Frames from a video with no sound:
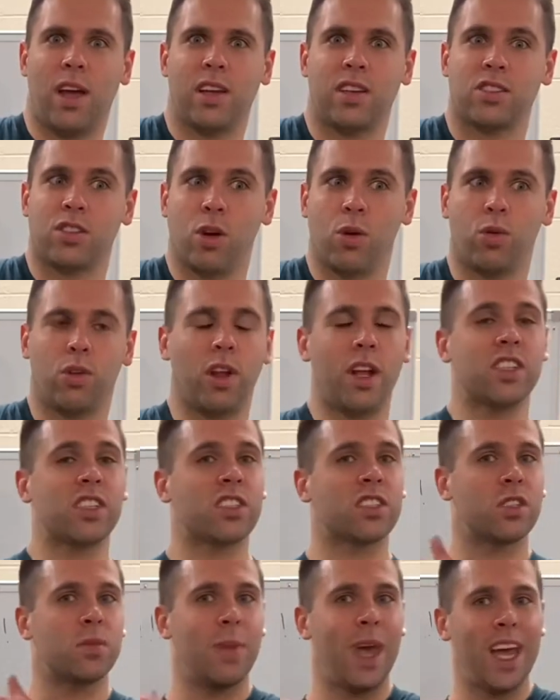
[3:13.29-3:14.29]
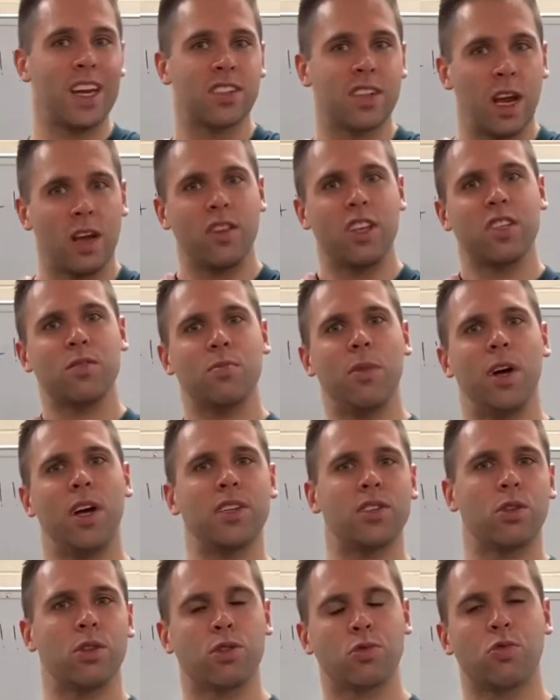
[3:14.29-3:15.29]
So let's smash out these
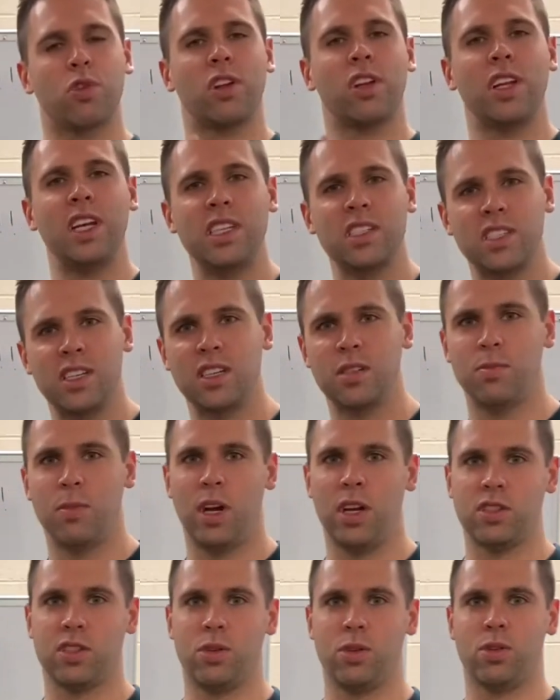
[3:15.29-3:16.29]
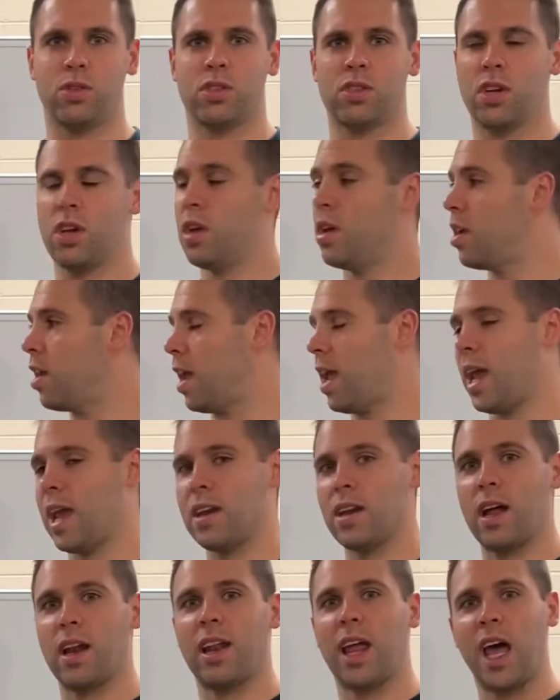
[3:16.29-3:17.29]
muscles, release these muscles, and
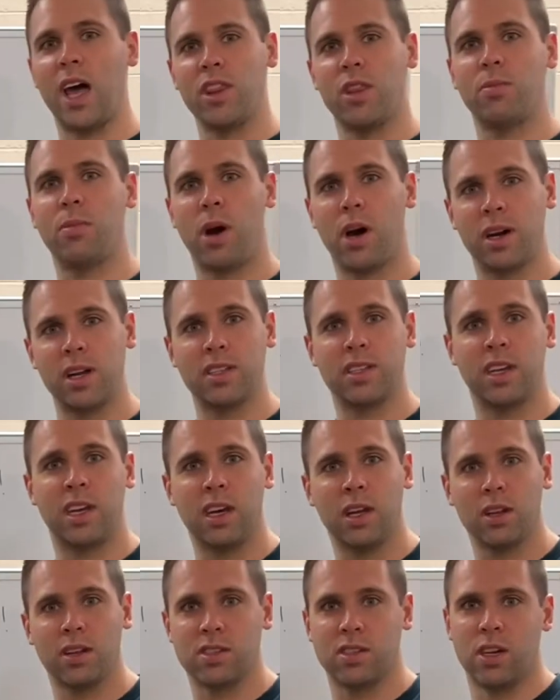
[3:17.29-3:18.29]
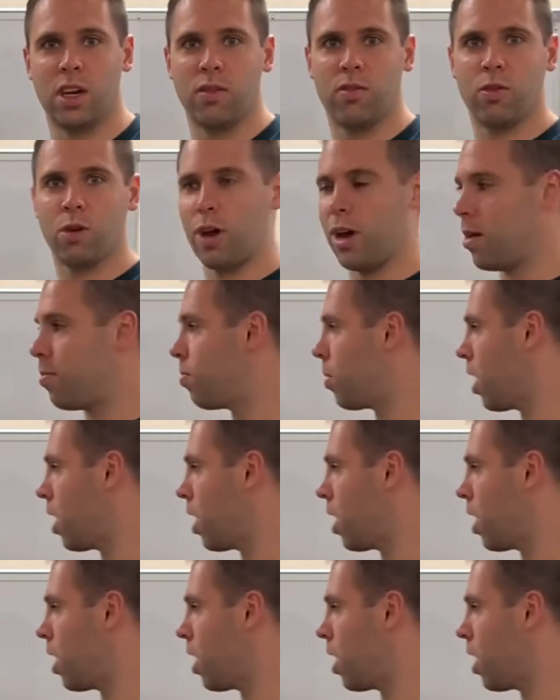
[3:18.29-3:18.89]
allow the body to heal itself, okay?